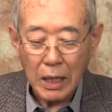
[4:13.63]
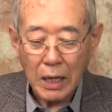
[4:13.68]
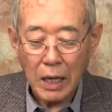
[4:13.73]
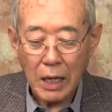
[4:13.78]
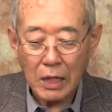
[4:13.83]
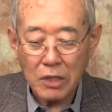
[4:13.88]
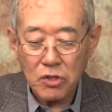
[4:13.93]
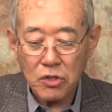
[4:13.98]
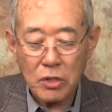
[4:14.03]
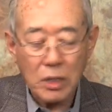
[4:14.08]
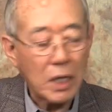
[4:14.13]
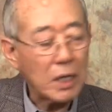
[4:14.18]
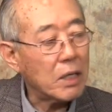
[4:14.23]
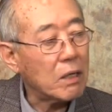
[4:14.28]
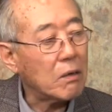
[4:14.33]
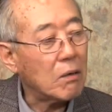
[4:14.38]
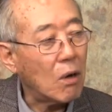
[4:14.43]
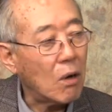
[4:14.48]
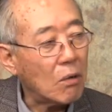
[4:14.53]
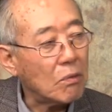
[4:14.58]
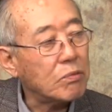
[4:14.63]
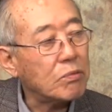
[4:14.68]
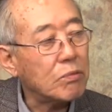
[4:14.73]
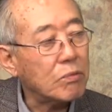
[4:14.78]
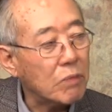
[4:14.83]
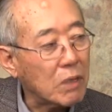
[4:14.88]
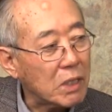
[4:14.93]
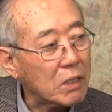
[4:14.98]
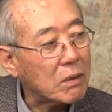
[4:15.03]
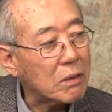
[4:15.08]
I started off
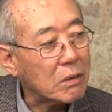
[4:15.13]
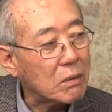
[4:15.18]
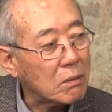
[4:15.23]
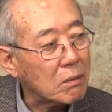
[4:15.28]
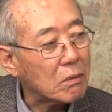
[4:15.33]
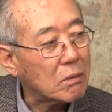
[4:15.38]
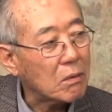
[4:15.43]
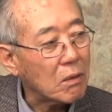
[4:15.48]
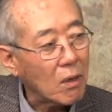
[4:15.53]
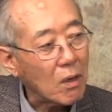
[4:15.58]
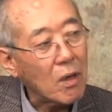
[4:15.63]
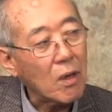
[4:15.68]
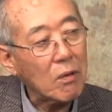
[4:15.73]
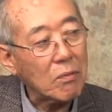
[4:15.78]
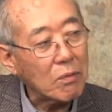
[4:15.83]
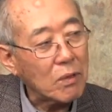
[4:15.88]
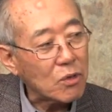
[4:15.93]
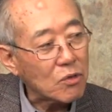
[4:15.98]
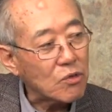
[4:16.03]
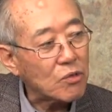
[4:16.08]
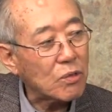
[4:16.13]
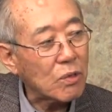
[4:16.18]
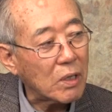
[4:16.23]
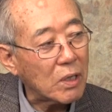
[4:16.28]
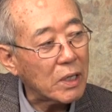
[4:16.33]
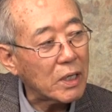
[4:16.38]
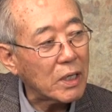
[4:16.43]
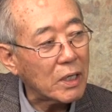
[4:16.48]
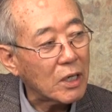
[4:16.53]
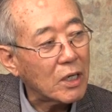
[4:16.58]
with
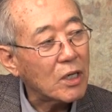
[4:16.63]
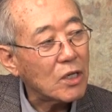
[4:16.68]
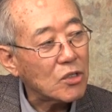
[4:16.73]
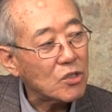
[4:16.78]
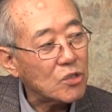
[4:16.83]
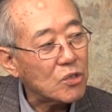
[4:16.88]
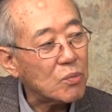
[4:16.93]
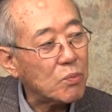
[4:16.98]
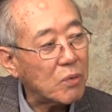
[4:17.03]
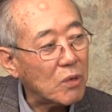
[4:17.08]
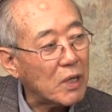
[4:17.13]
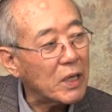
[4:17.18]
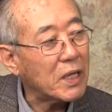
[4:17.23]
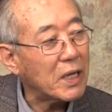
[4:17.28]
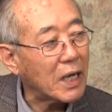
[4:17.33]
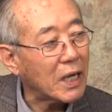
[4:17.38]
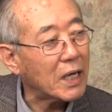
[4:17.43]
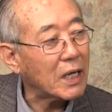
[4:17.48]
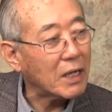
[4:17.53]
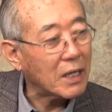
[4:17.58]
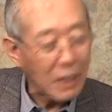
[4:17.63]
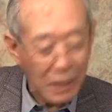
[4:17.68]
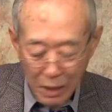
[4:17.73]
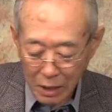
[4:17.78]
virtually splitting